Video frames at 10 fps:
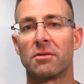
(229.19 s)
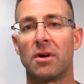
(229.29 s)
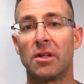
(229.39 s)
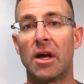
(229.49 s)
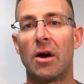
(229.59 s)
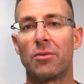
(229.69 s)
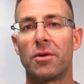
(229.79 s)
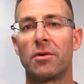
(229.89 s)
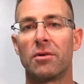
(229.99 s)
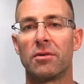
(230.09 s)
allowed
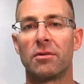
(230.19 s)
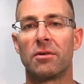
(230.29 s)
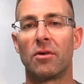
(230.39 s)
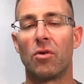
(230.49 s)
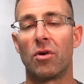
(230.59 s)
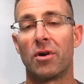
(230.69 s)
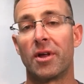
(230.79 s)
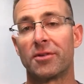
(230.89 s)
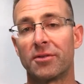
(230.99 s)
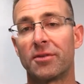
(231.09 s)
or
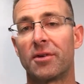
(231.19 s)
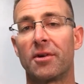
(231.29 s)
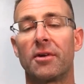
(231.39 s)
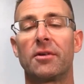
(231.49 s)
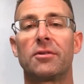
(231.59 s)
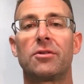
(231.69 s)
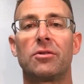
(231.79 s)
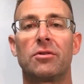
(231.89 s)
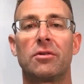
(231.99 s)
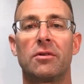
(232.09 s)
necessary
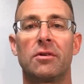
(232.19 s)
to